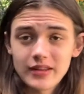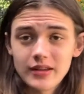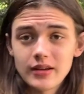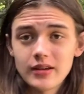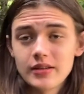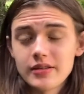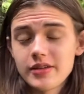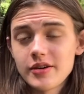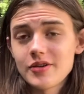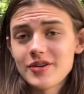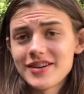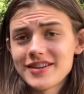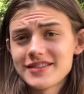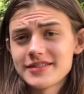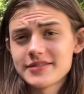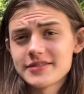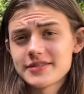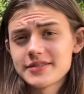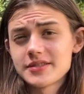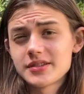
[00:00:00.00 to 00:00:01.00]
there
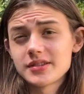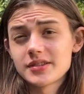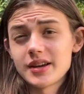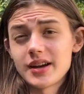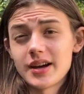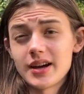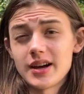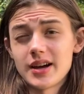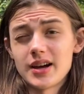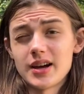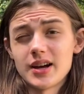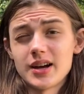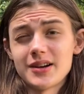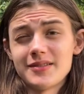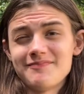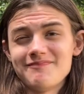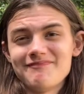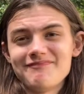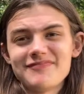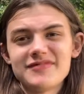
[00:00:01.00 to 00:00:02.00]
is
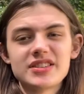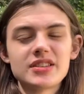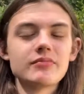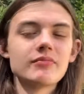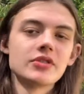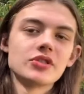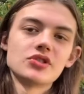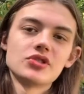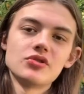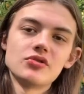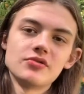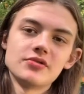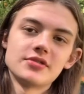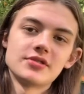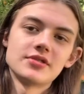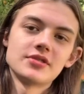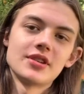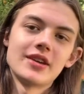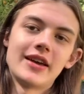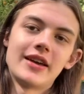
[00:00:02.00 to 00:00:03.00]
some
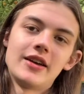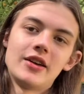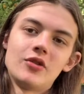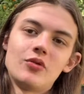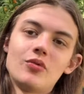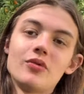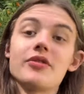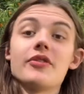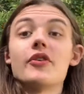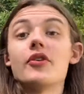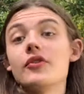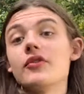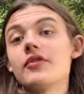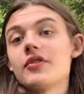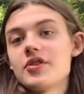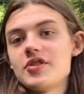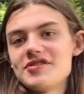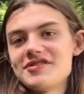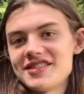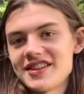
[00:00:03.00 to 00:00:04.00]
issues with
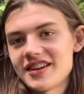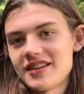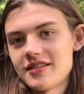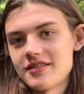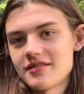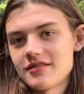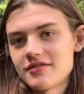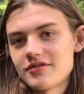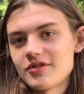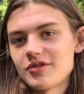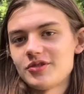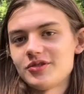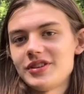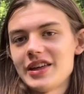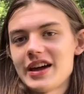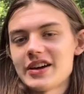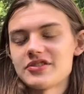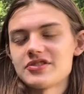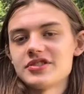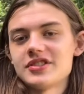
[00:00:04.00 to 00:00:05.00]
overusing the hold
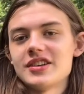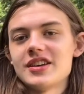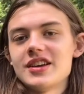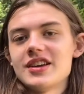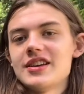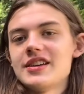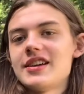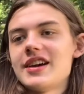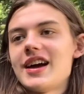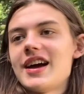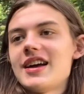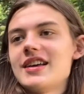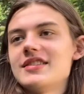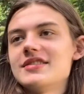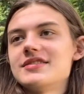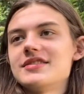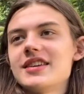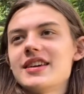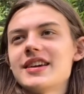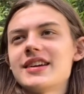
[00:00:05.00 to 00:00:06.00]
action,
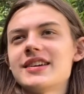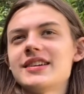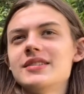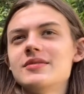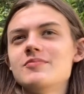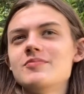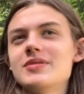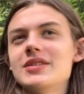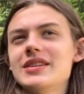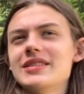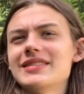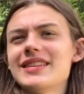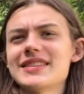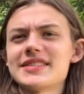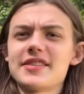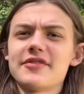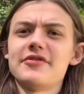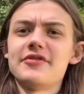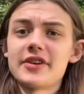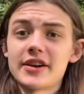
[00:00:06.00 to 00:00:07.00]
as it can be less
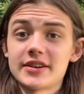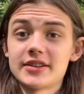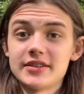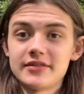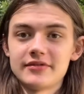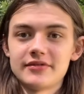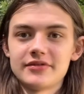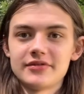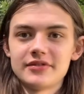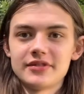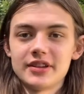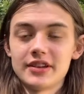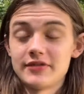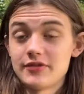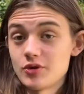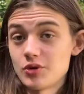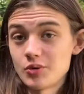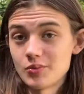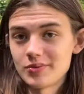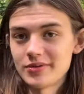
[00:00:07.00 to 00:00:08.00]
effective if
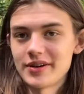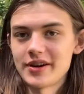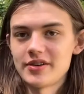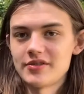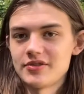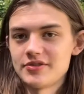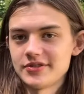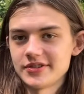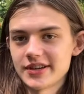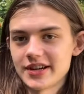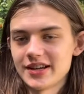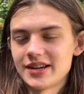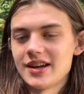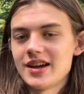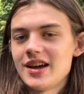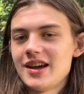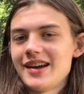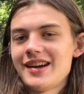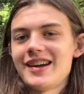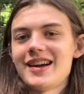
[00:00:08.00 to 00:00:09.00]
you're a player using it,
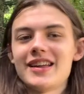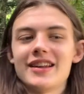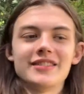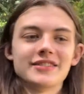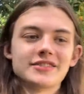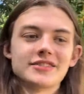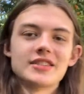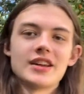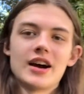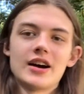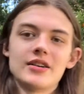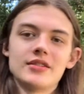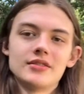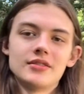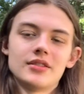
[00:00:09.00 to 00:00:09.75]
and it's not